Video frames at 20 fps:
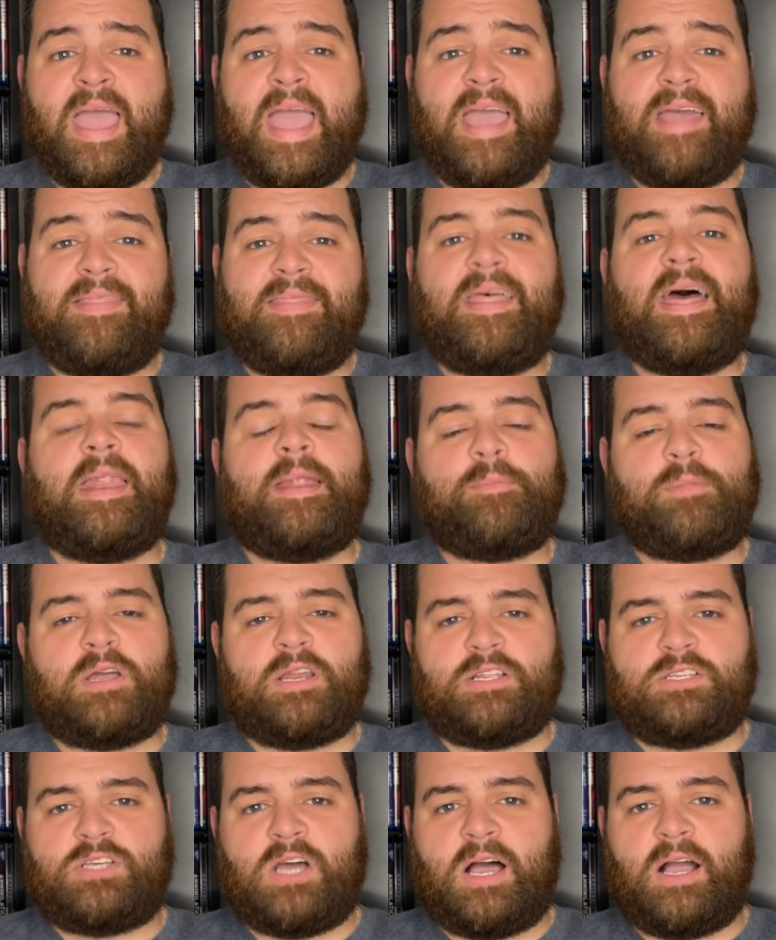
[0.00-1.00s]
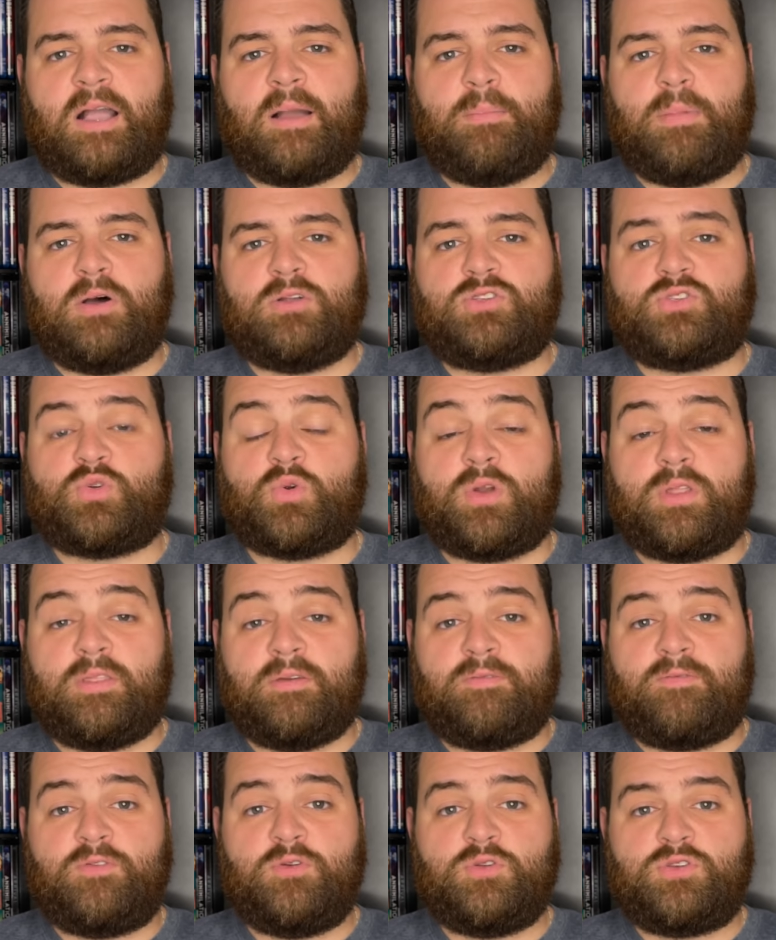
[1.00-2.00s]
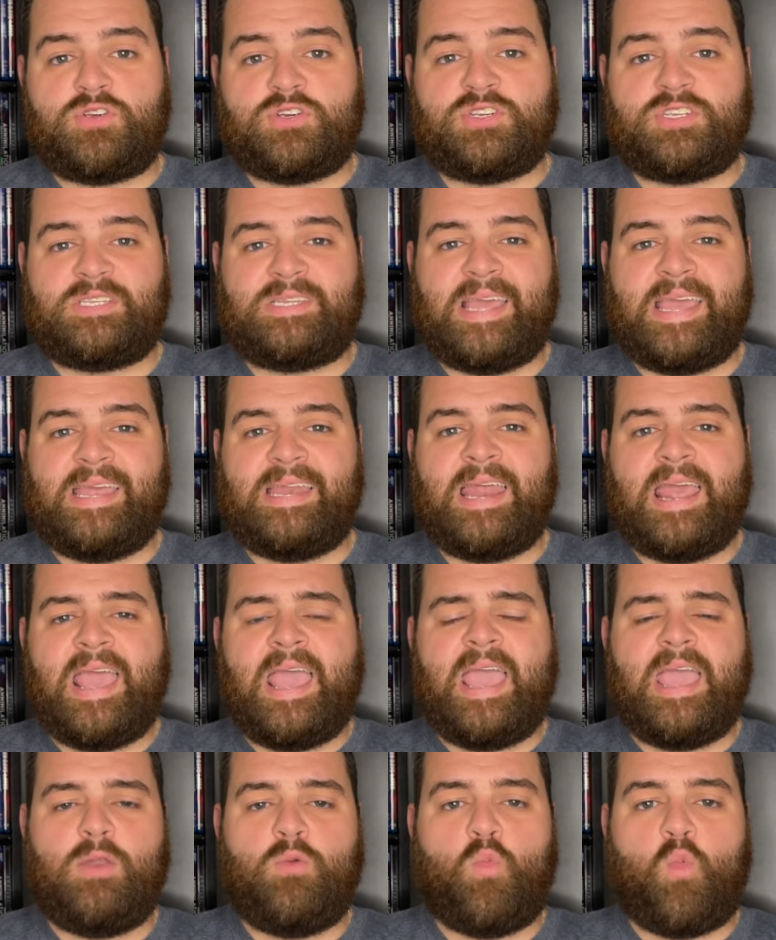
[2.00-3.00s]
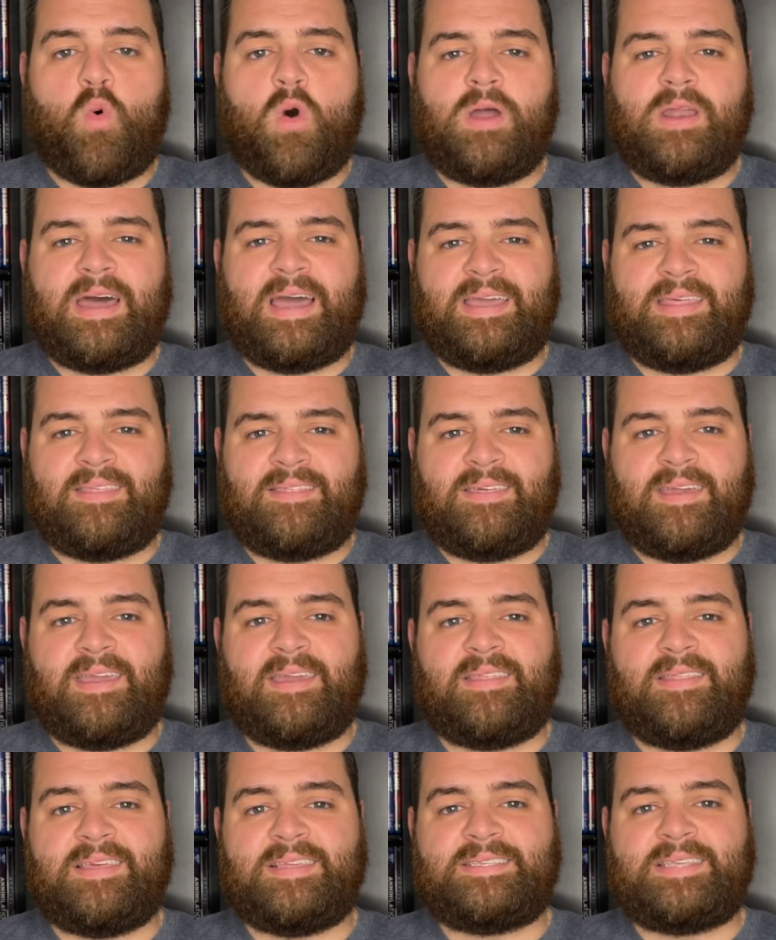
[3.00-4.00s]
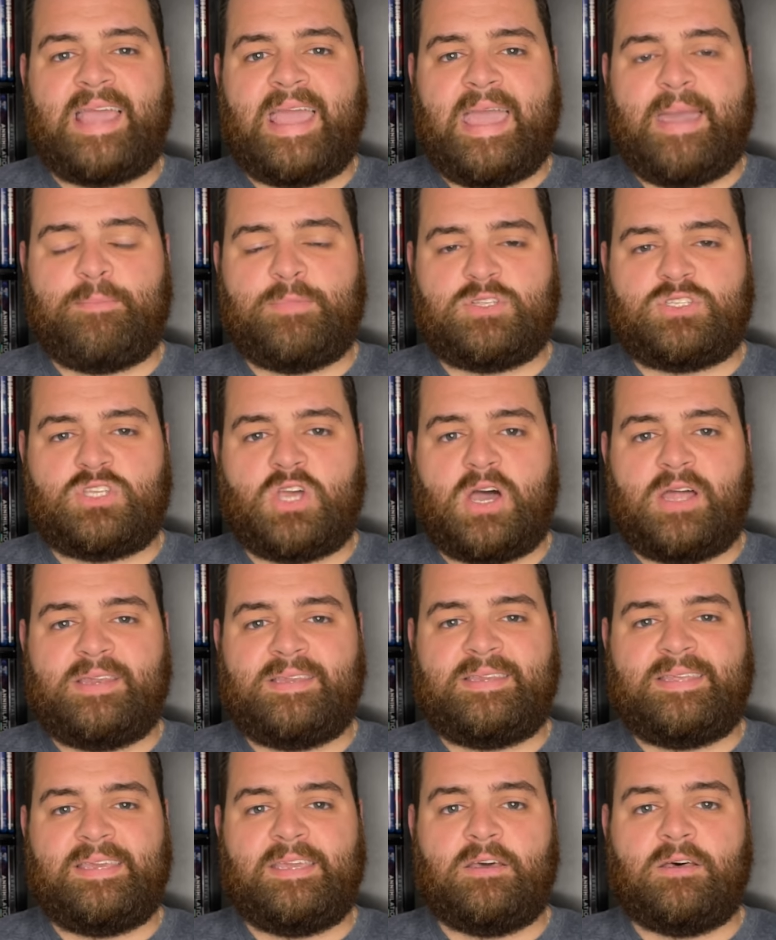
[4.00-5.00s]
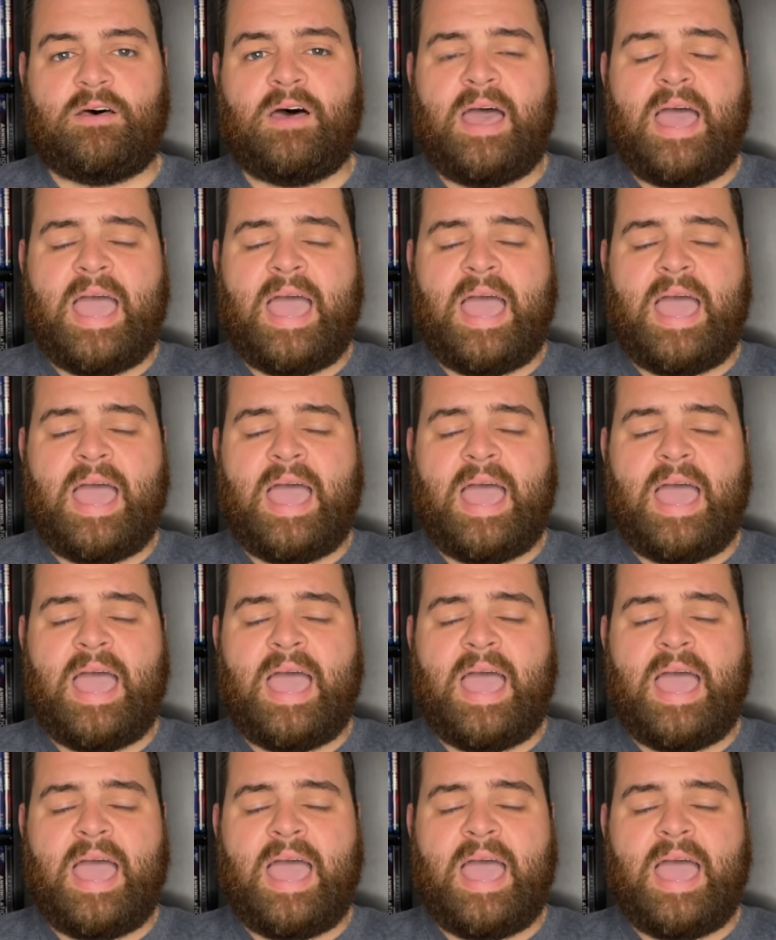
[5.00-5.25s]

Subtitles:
And then I'm going to talk about sort of the future state and what I think this Amazon deal